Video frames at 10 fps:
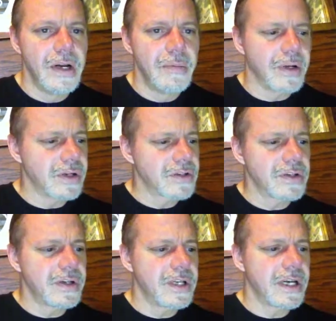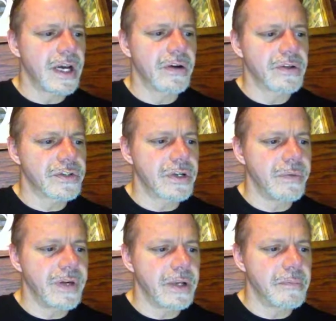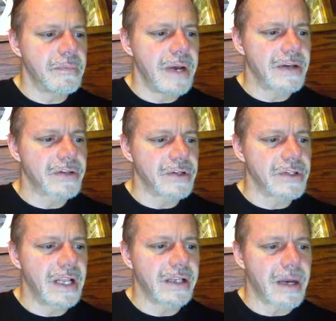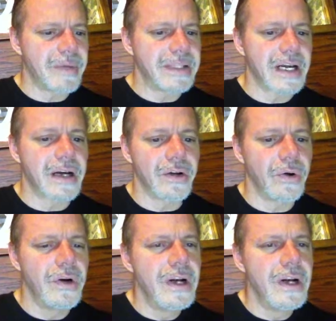But let's look at the characters here. We've got Masters, El Capitano.